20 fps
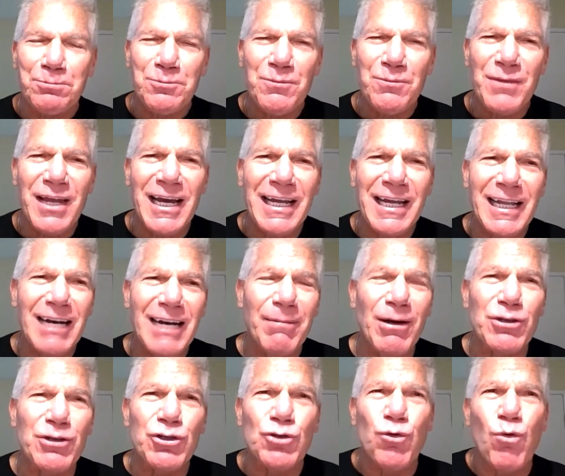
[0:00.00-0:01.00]
And then
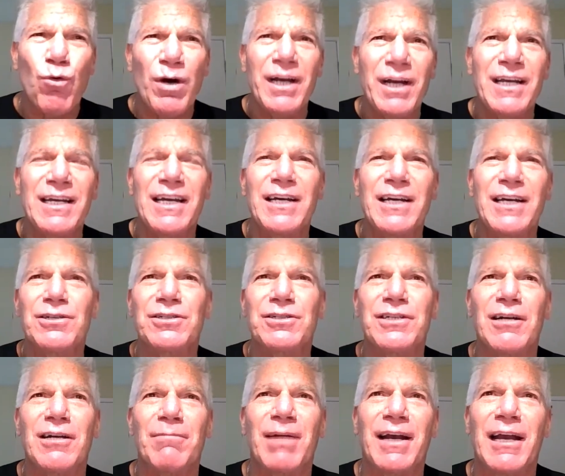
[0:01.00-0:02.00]
about 20 years
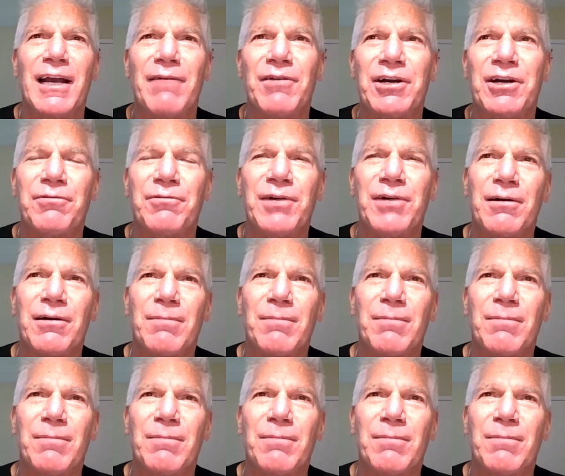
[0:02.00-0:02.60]
into my Navy career,